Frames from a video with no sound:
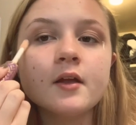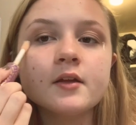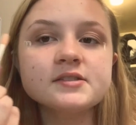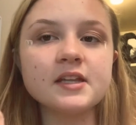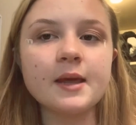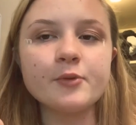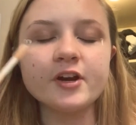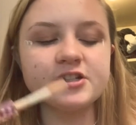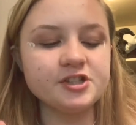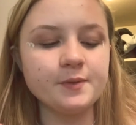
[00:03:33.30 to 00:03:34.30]

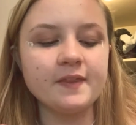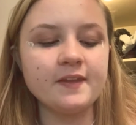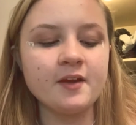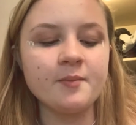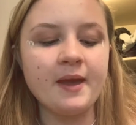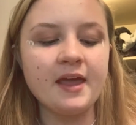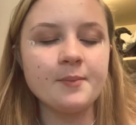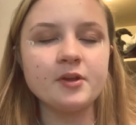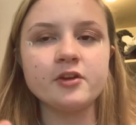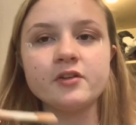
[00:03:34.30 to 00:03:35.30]
celebrities doing their
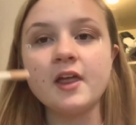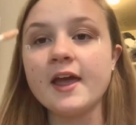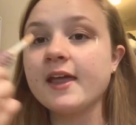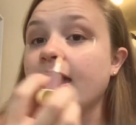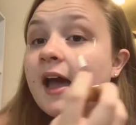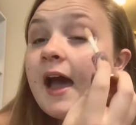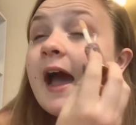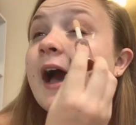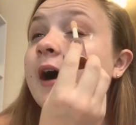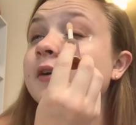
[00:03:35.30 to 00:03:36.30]
makeup and you're like,
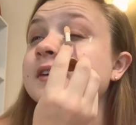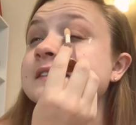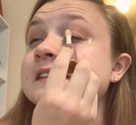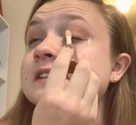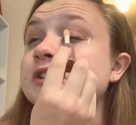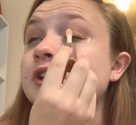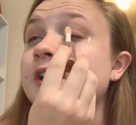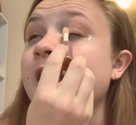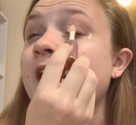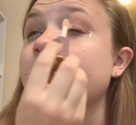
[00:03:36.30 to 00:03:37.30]
how does this
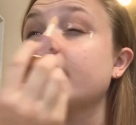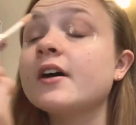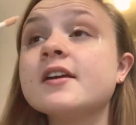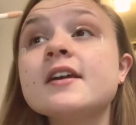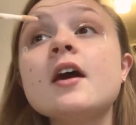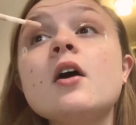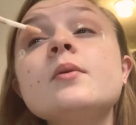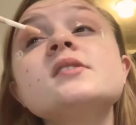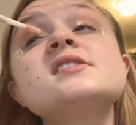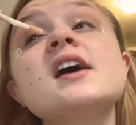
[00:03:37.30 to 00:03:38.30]
turn out good? And it
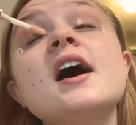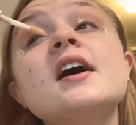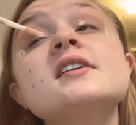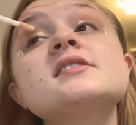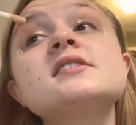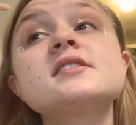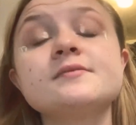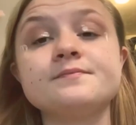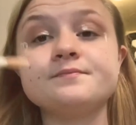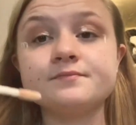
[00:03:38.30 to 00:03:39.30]
always does.
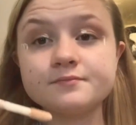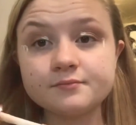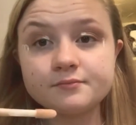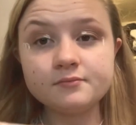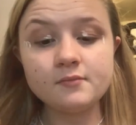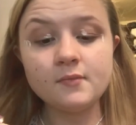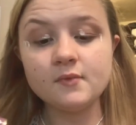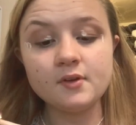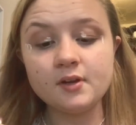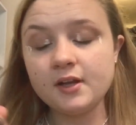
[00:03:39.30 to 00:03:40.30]

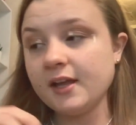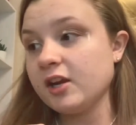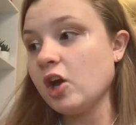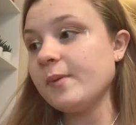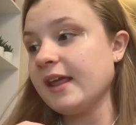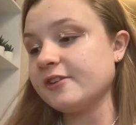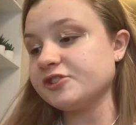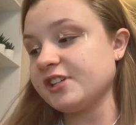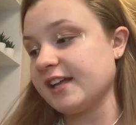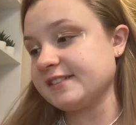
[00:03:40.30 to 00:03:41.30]
And nobody
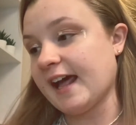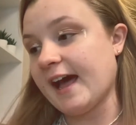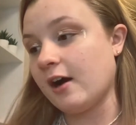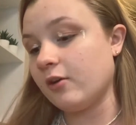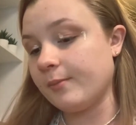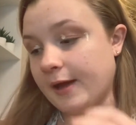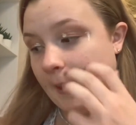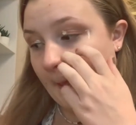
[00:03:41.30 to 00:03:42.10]
understands how, but